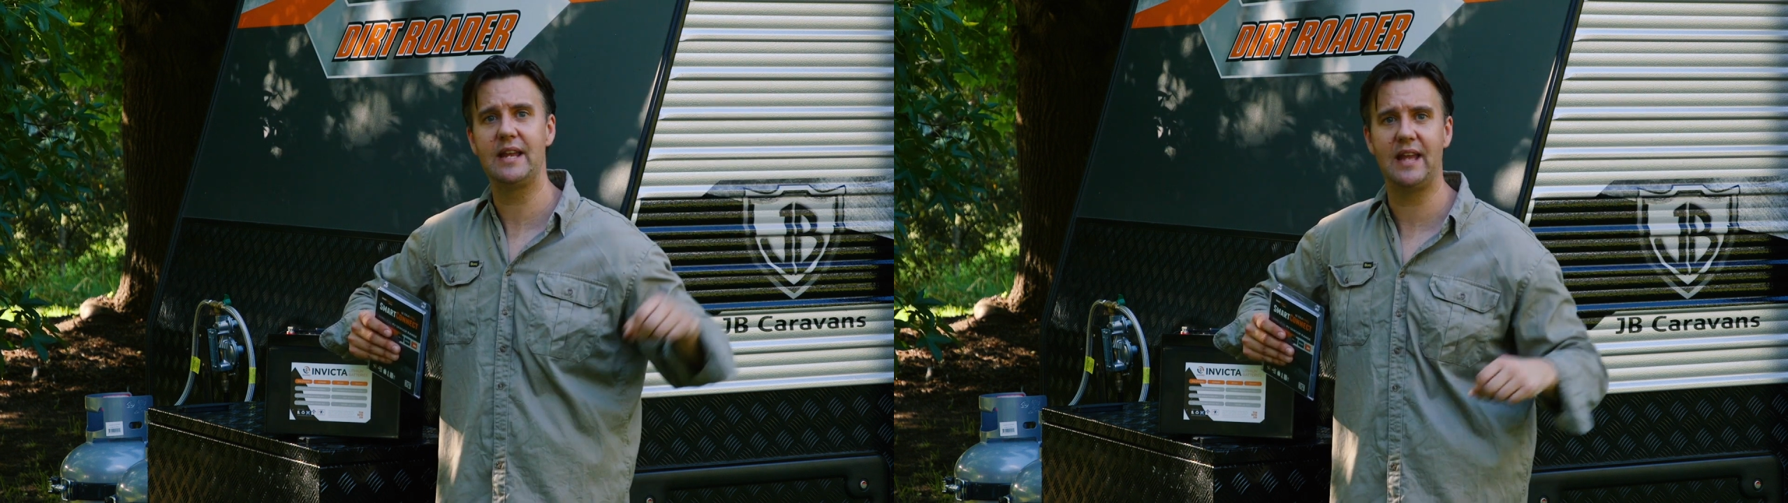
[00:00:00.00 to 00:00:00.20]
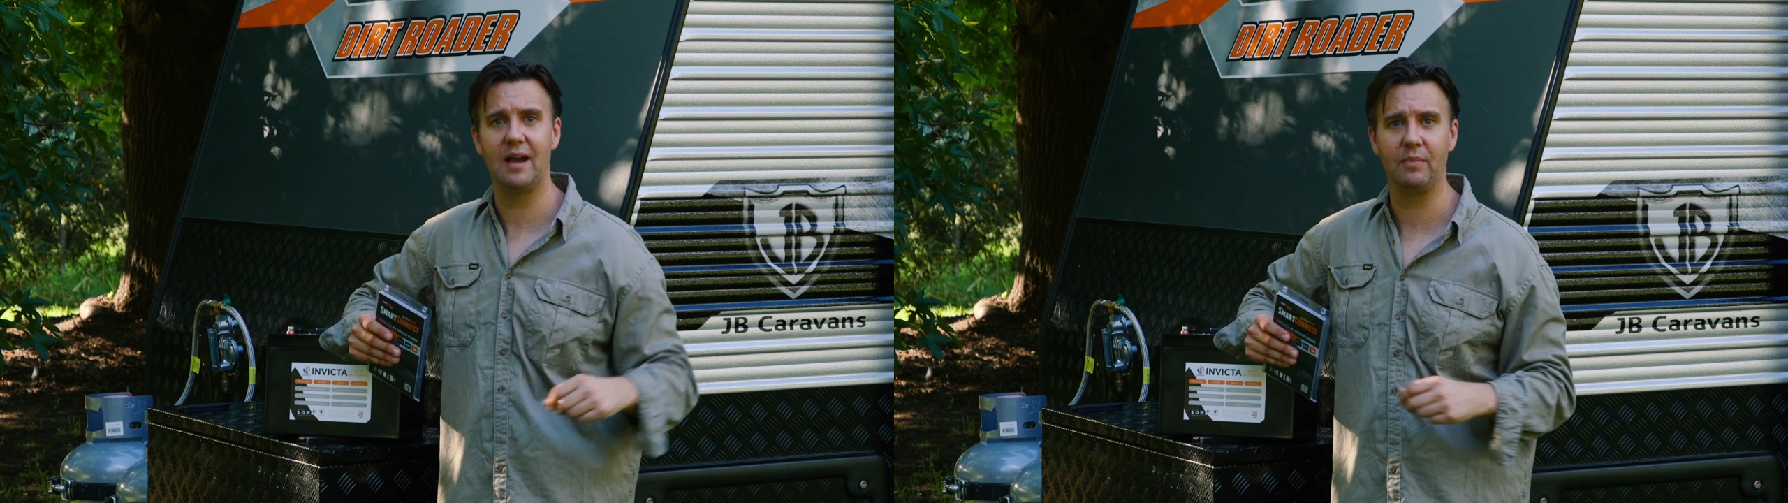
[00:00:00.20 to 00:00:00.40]

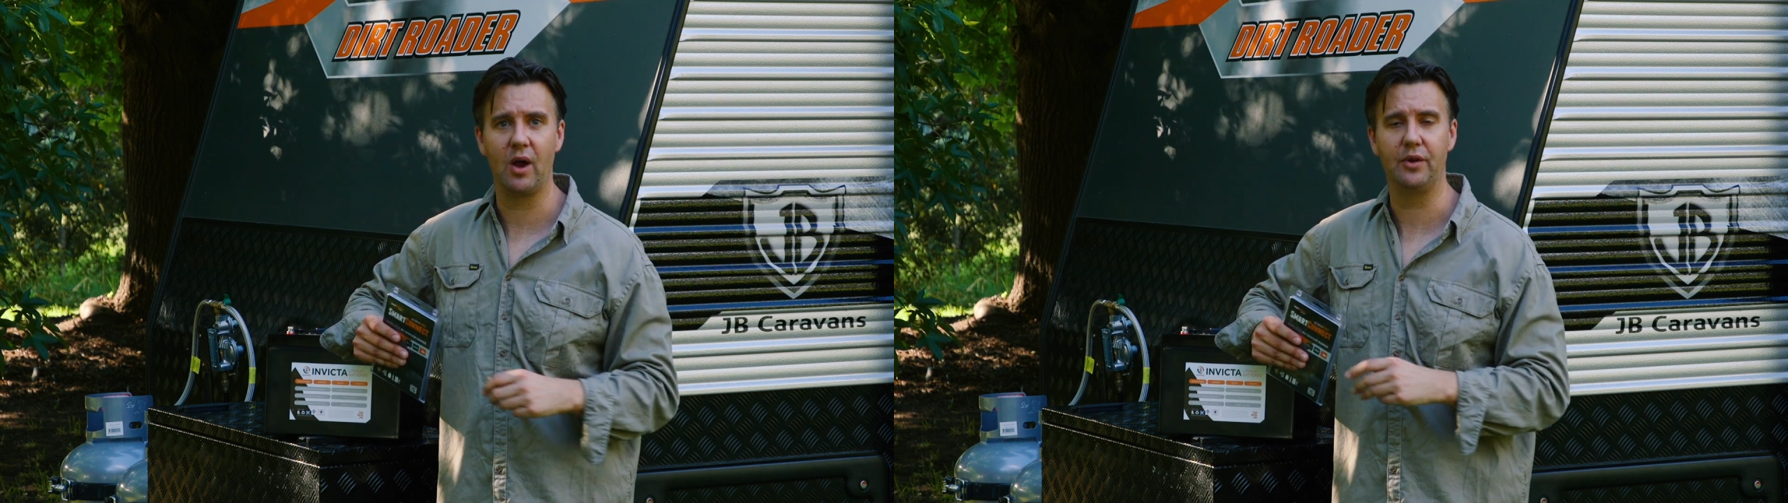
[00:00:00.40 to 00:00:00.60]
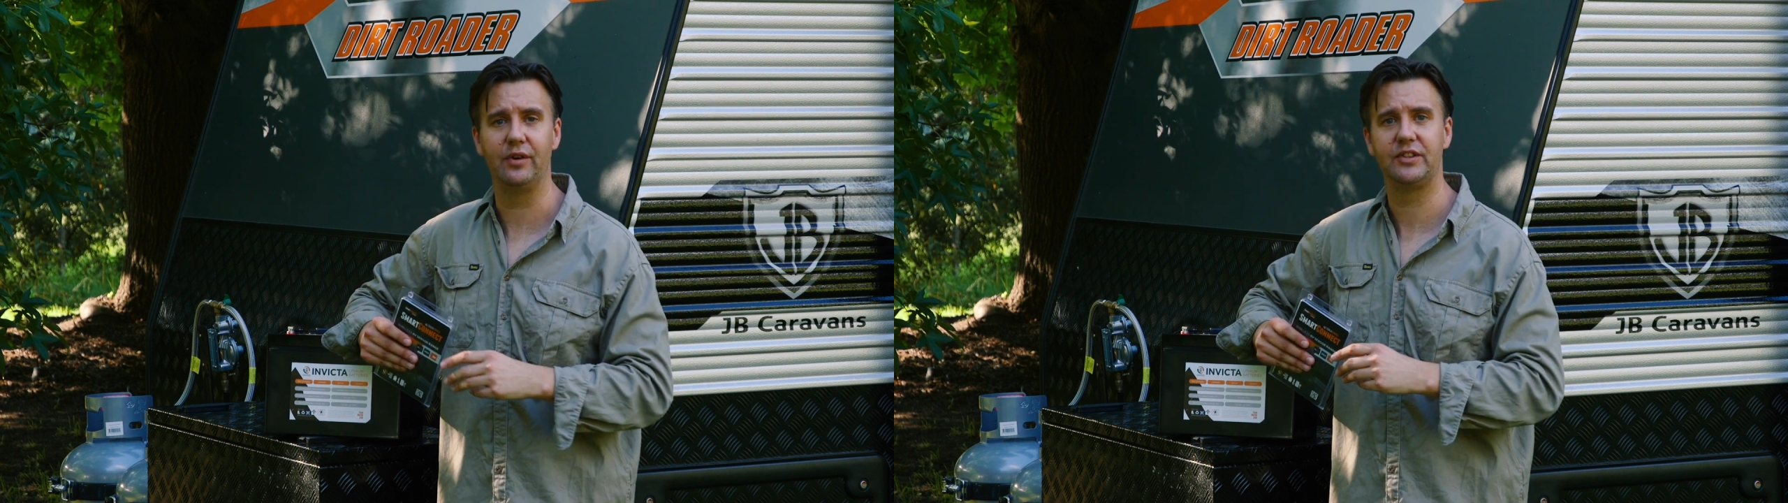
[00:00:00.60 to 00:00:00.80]
down
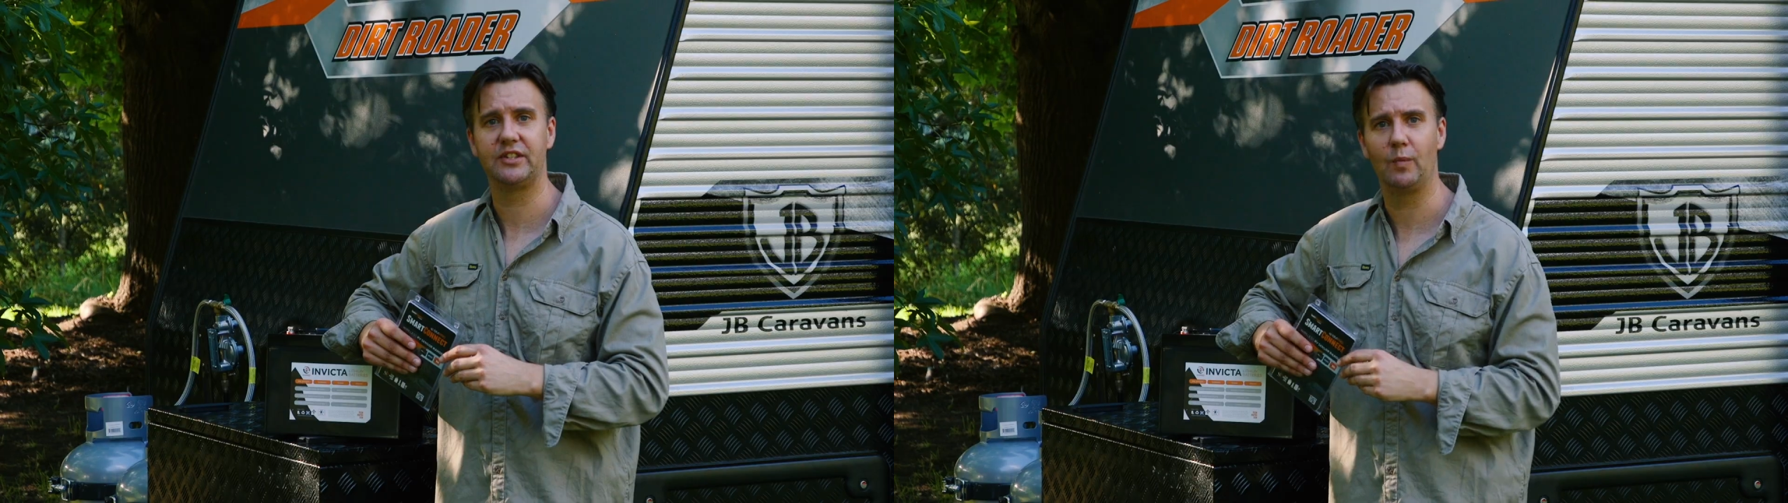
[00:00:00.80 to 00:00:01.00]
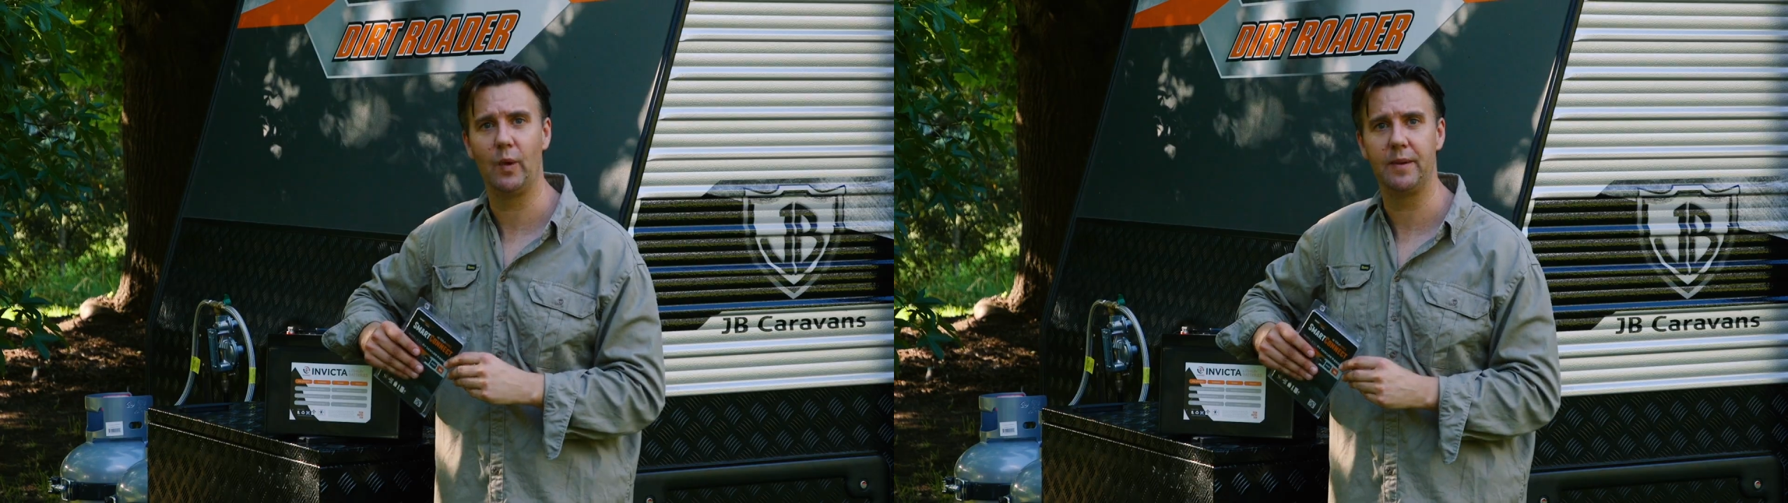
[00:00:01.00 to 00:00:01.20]
by a river
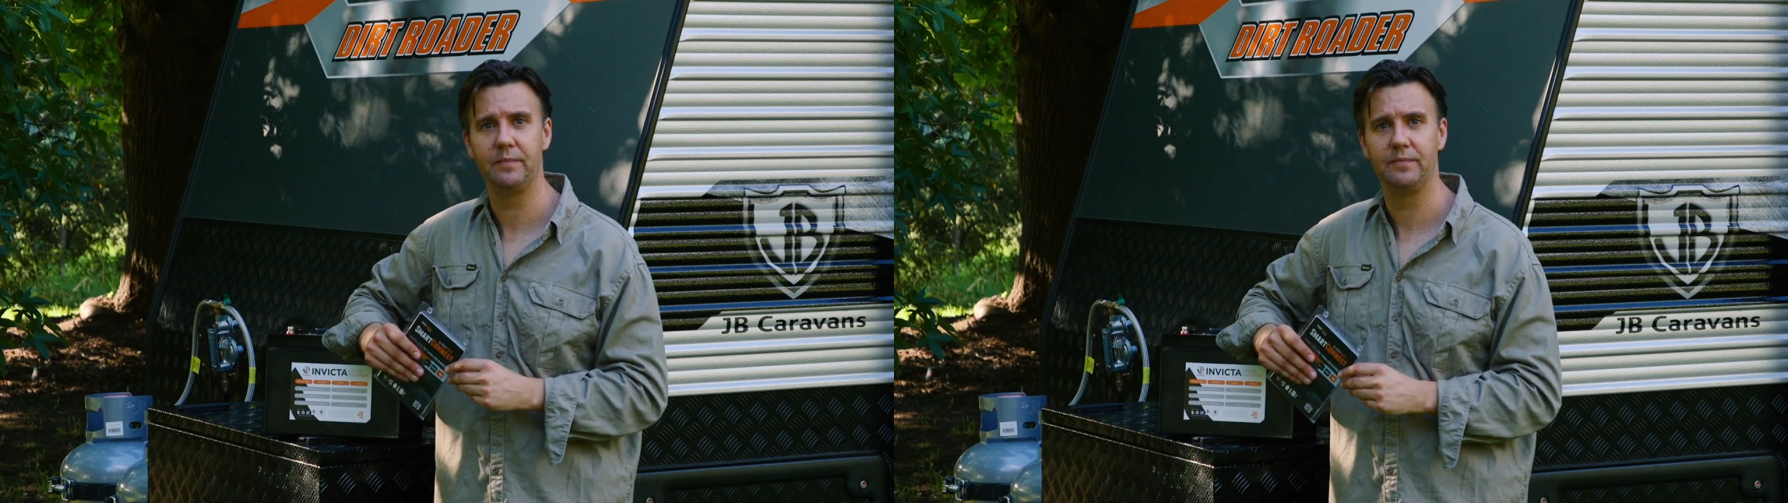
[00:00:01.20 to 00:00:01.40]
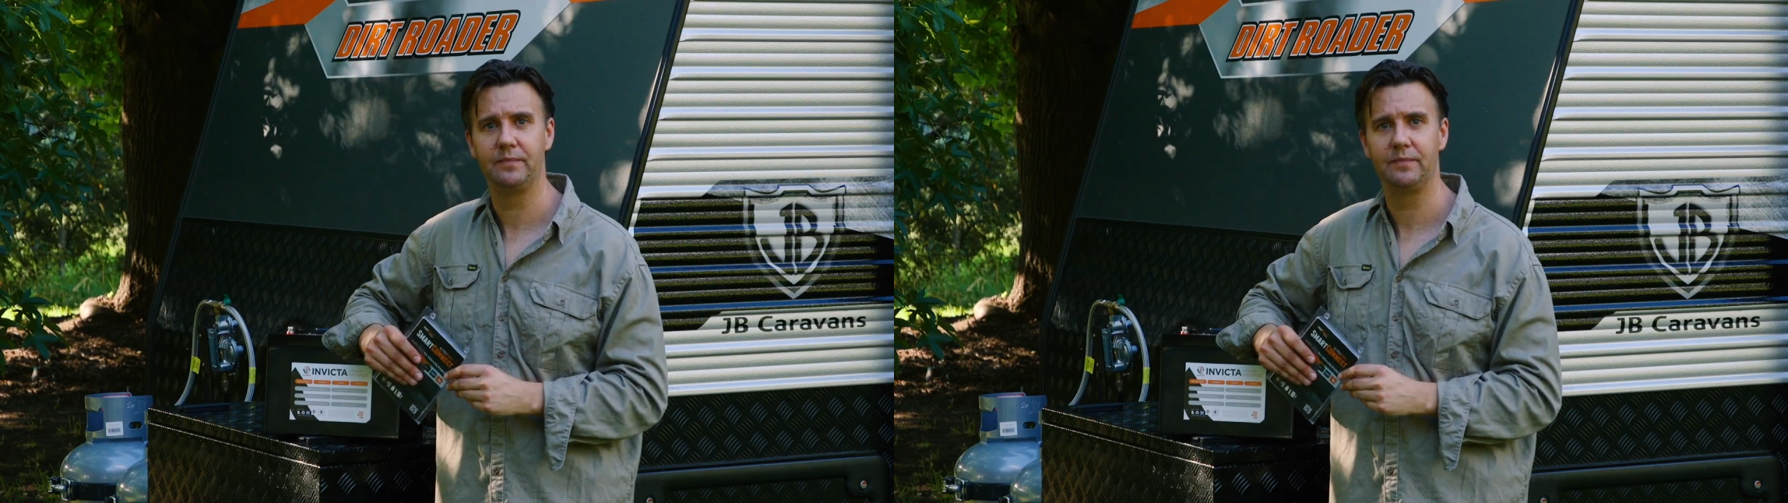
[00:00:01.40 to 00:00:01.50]
somewhere.